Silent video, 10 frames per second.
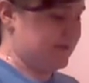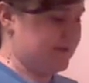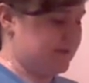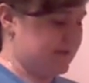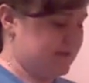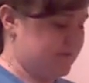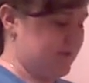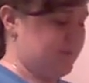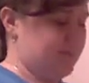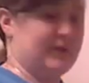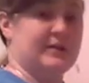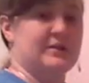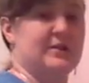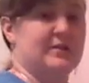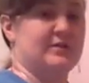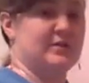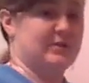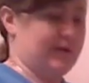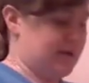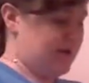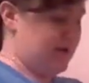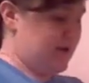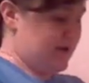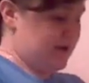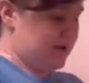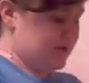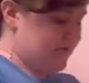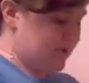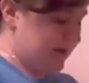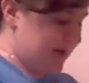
in this and experiment as you get used to it. So I'm putting